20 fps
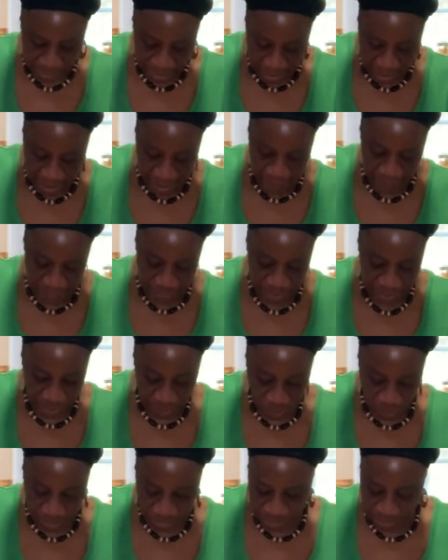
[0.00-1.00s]
I have another
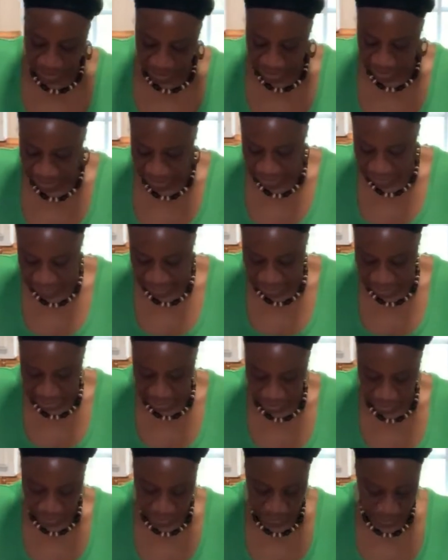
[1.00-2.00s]
one here that is
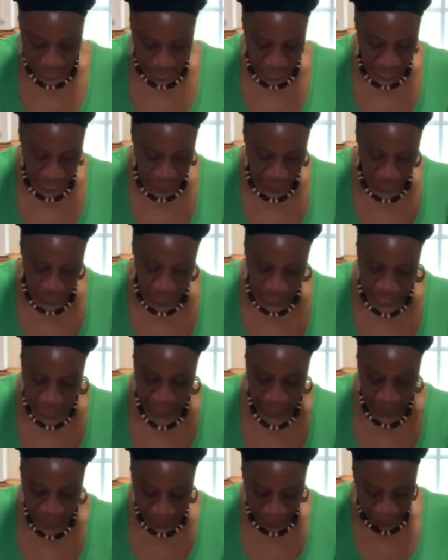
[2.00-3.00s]
not cut up. Okay.
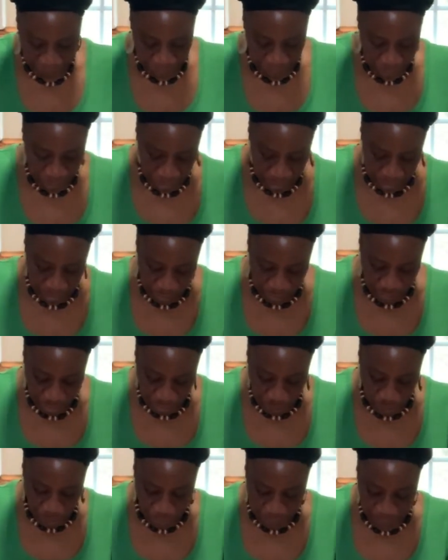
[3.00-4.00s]
So
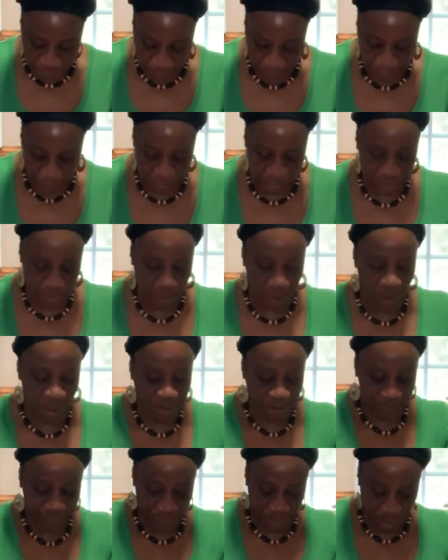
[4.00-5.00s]
you want to put all
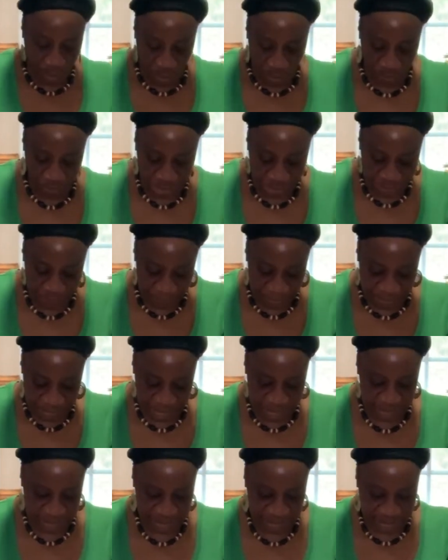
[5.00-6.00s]
of your orange
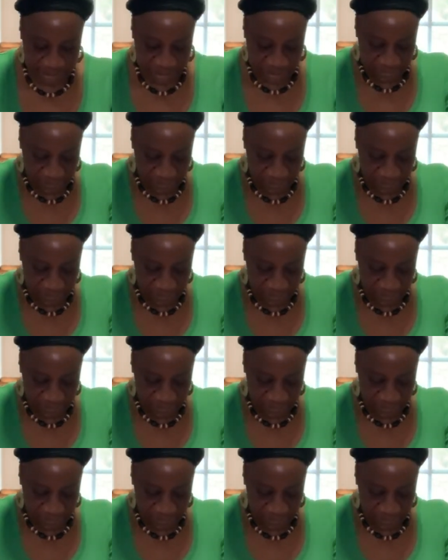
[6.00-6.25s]
pieces